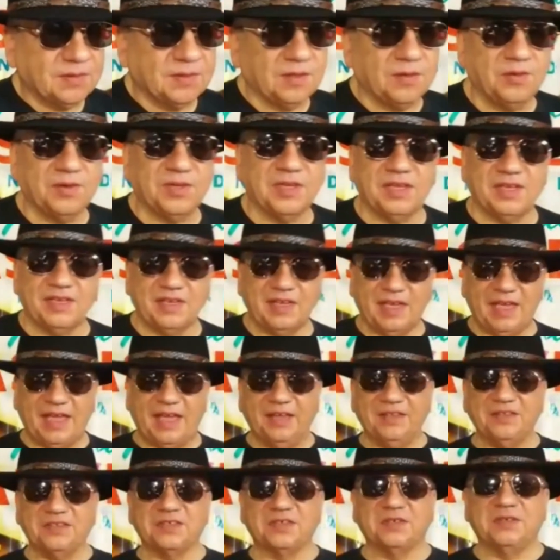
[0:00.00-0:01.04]
Okay,
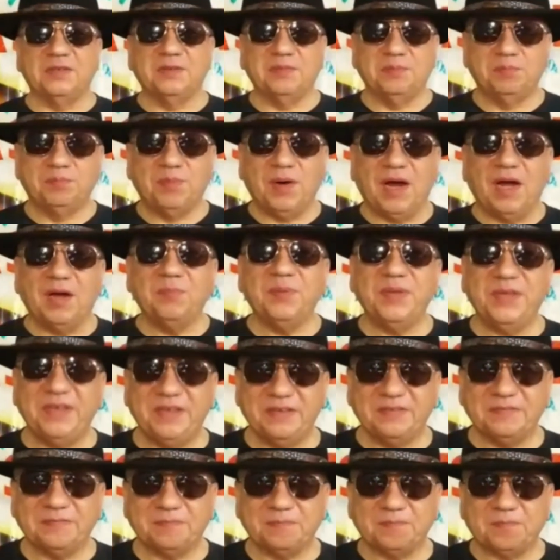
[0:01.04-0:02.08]
answer. Bar B.